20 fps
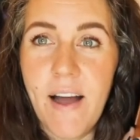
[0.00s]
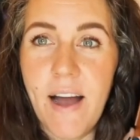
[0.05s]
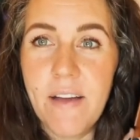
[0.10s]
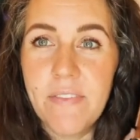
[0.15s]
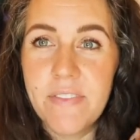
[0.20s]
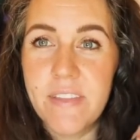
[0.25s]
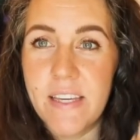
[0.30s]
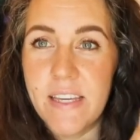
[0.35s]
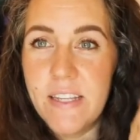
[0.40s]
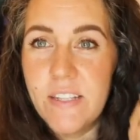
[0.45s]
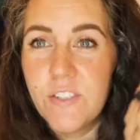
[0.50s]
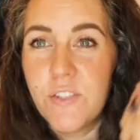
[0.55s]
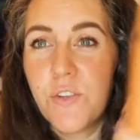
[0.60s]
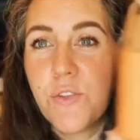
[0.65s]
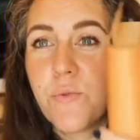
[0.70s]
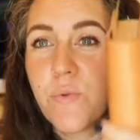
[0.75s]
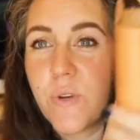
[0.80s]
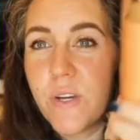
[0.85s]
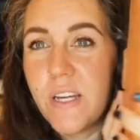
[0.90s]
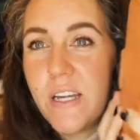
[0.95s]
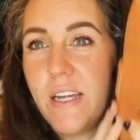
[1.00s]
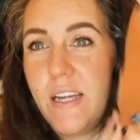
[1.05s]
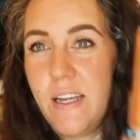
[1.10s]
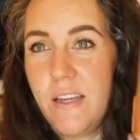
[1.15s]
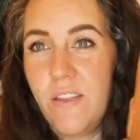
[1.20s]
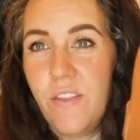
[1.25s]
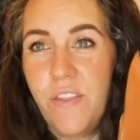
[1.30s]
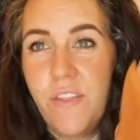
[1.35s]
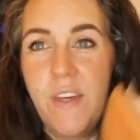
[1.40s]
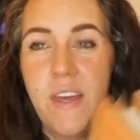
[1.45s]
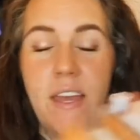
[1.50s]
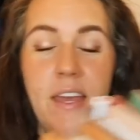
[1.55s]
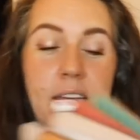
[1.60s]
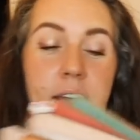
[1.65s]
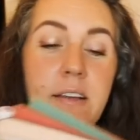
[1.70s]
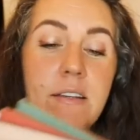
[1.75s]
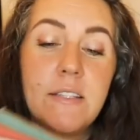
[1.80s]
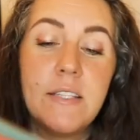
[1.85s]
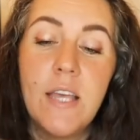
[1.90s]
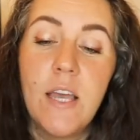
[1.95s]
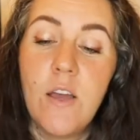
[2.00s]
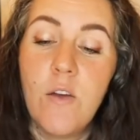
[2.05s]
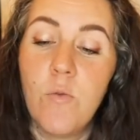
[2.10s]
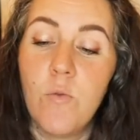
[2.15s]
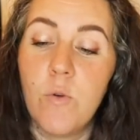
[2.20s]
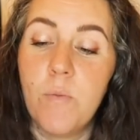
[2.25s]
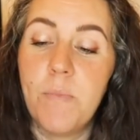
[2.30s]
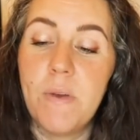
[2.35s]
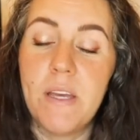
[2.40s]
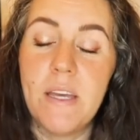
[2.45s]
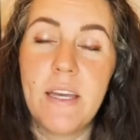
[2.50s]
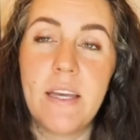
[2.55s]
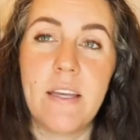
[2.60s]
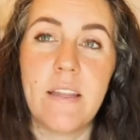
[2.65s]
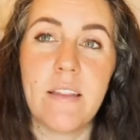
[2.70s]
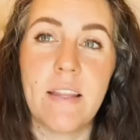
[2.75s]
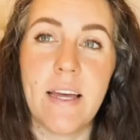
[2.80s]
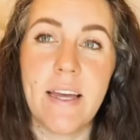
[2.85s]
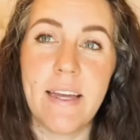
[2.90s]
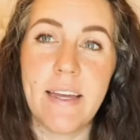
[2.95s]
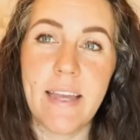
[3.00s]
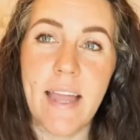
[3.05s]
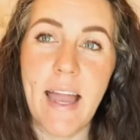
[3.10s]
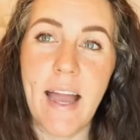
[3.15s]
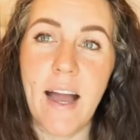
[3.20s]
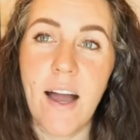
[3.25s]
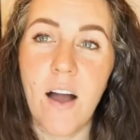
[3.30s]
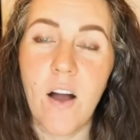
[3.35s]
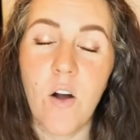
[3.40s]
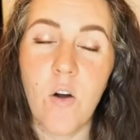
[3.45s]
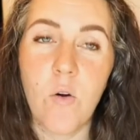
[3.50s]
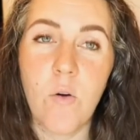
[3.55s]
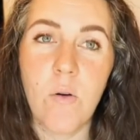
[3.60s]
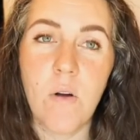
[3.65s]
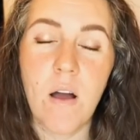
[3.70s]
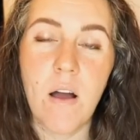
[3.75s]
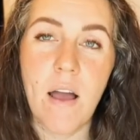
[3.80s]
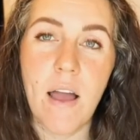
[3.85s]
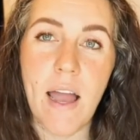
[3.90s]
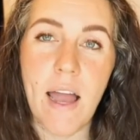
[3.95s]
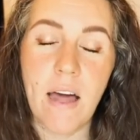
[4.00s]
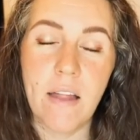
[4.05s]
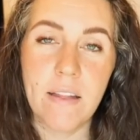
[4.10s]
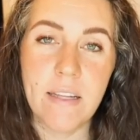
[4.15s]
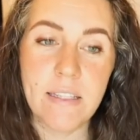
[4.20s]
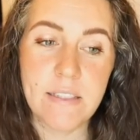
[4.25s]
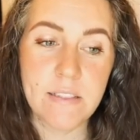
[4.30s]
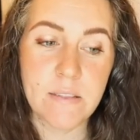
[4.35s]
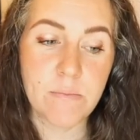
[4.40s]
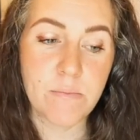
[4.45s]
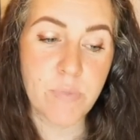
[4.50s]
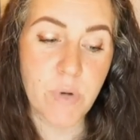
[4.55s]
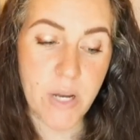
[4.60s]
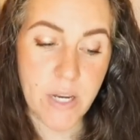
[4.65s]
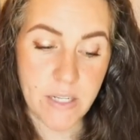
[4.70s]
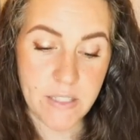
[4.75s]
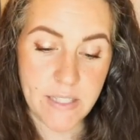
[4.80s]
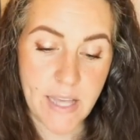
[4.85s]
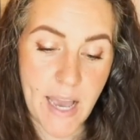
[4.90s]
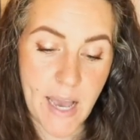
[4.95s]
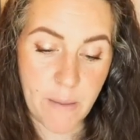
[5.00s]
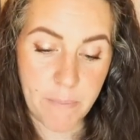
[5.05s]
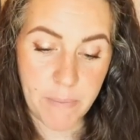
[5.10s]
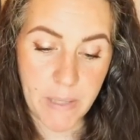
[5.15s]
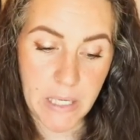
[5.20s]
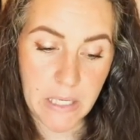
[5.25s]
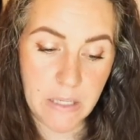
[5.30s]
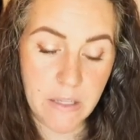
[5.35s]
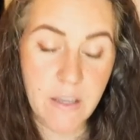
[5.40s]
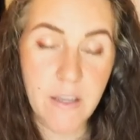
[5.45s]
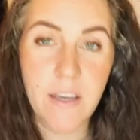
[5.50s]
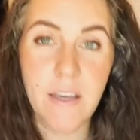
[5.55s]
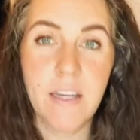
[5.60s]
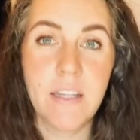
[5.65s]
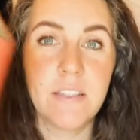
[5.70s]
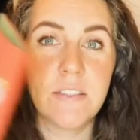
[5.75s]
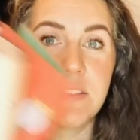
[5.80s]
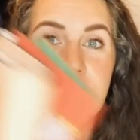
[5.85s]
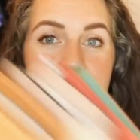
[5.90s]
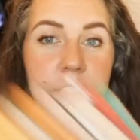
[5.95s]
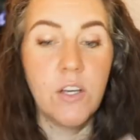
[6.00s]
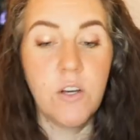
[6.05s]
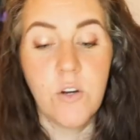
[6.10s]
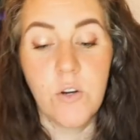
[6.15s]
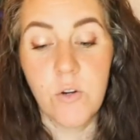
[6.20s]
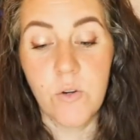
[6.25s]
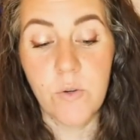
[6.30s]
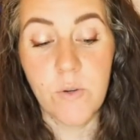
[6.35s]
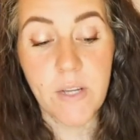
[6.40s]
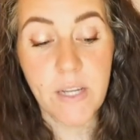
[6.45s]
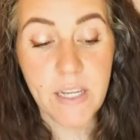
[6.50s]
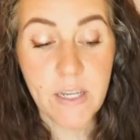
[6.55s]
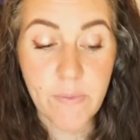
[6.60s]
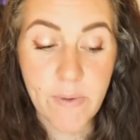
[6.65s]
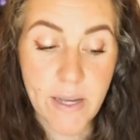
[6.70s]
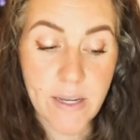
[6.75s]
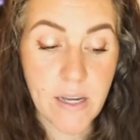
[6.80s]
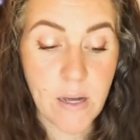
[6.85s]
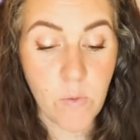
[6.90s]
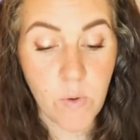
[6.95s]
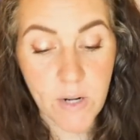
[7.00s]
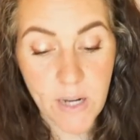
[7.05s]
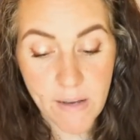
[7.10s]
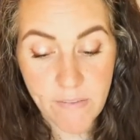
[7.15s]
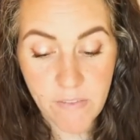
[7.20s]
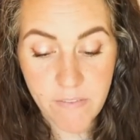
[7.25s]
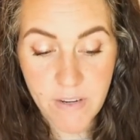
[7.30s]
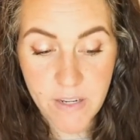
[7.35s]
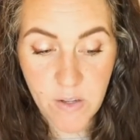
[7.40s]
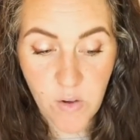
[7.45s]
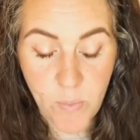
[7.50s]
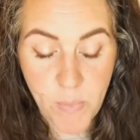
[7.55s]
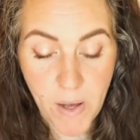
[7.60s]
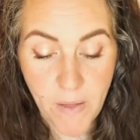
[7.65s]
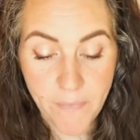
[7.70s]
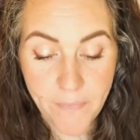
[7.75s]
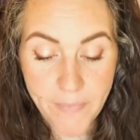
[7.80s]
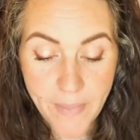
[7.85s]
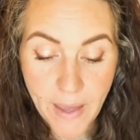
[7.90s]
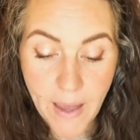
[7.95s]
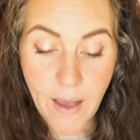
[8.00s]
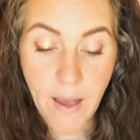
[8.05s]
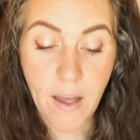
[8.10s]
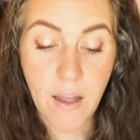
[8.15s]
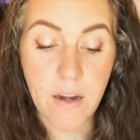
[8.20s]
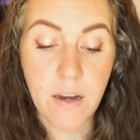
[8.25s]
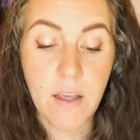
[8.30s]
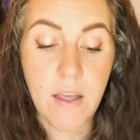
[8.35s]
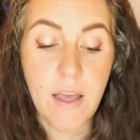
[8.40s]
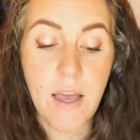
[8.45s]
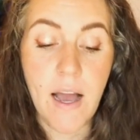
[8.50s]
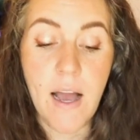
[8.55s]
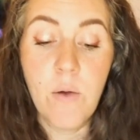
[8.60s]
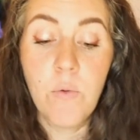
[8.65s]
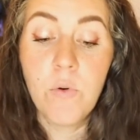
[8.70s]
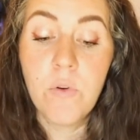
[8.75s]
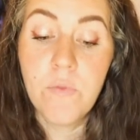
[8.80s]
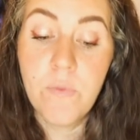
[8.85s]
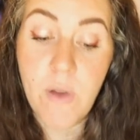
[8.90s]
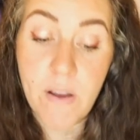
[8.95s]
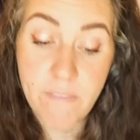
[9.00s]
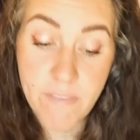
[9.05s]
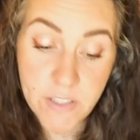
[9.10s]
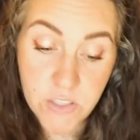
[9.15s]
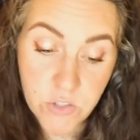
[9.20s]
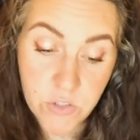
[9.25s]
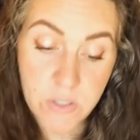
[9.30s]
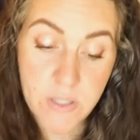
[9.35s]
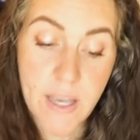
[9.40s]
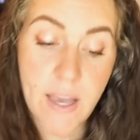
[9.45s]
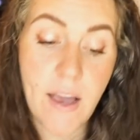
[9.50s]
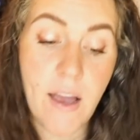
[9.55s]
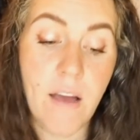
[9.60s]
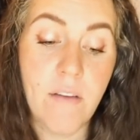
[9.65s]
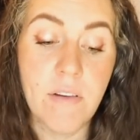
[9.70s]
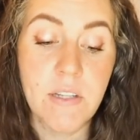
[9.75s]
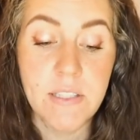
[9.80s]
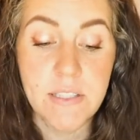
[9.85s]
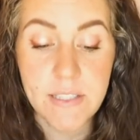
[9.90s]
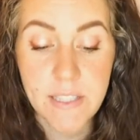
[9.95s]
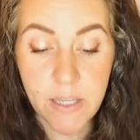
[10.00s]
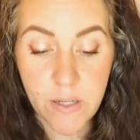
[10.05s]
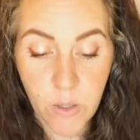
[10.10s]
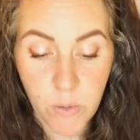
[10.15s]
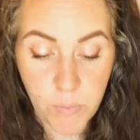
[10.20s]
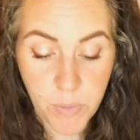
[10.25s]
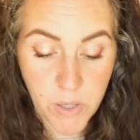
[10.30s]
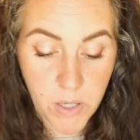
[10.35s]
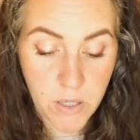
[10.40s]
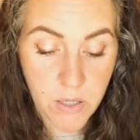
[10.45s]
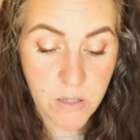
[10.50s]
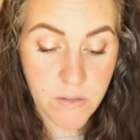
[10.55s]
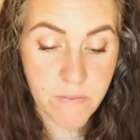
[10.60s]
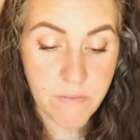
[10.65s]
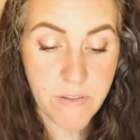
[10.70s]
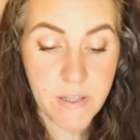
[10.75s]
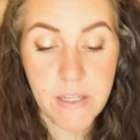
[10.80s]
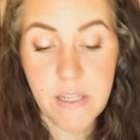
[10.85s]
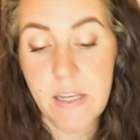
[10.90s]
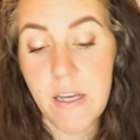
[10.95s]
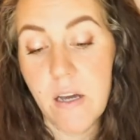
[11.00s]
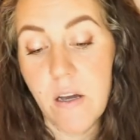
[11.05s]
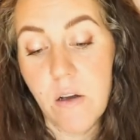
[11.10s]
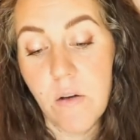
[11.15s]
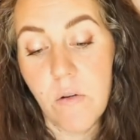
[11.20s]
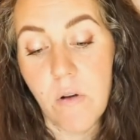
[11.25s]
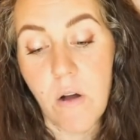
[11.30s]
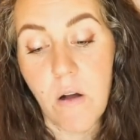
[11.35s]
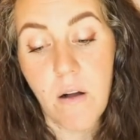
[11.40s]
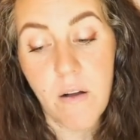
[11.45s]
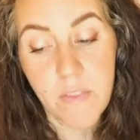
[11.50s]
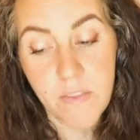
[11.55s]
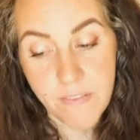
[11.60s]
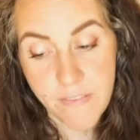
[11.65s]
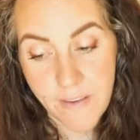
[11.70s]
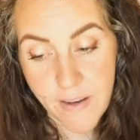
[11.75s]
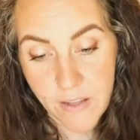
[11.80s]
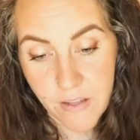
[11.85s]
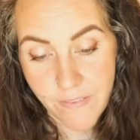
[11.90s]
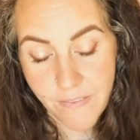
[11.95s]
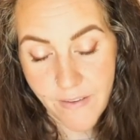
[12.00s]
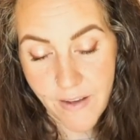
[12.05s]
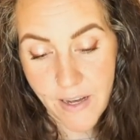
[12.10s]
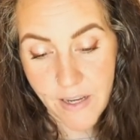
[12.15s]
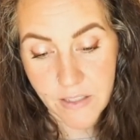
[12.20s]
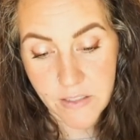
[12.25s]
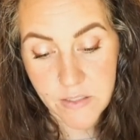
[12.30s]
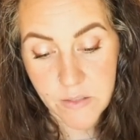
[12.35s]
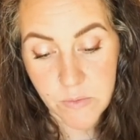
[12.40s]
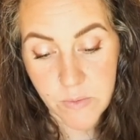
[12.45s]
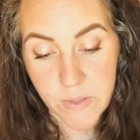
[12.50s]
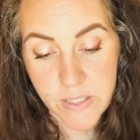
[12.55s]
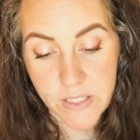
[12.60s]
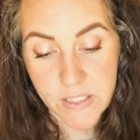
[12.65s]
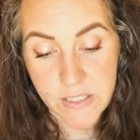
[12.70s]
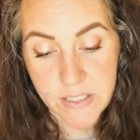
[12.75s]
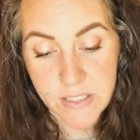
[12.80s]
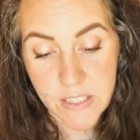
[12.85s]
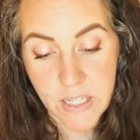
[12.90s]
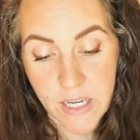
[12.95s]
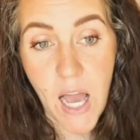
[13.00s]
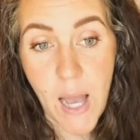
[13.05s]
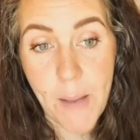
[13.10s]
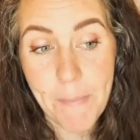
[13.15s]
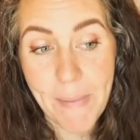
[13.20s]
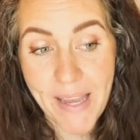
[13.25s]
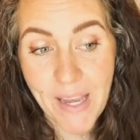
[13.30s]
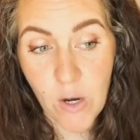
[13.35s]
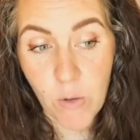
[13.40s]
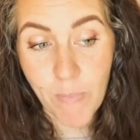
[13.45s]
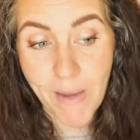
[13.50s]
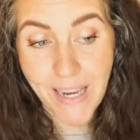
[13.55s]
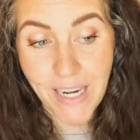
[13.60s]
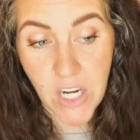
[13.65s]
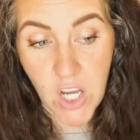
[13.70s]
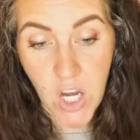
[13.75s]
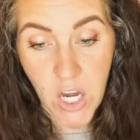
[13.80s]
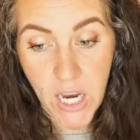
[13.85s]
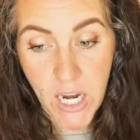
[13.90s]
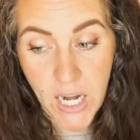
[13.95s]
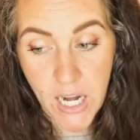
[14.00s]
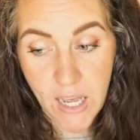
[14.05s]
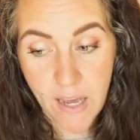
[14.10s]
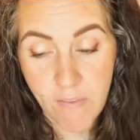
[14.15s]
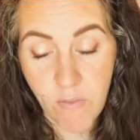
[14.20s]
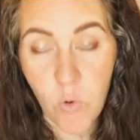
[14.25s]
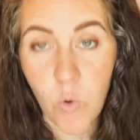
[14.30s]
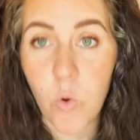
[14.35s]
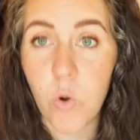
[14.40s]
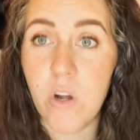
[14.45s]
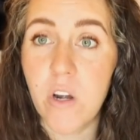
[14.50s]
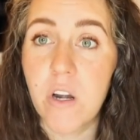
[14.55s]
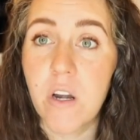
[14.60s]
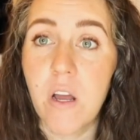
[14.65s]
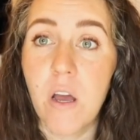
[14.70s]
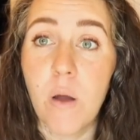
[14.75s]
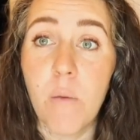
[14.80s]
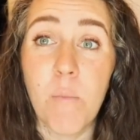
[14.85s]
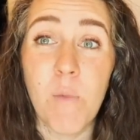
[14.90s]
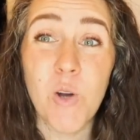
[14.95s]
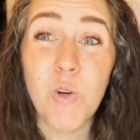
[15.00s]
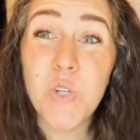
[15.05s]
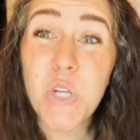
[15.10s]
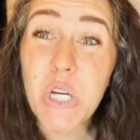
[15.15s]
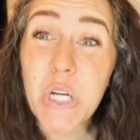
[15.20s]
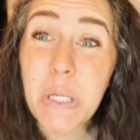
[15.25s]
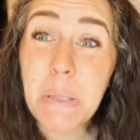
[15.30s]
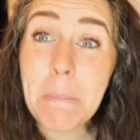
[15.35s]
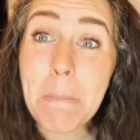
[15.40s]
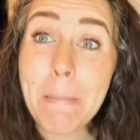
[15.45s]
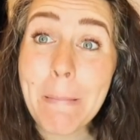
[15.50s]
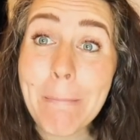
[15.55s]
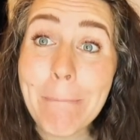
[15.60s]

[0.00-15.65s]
These three things will be like how Allie's brain is happy. So anyway, I wanna have a video about that. I will eventually have a setup video on the Filofax when it's done. I may or may not have ordered a Moterm.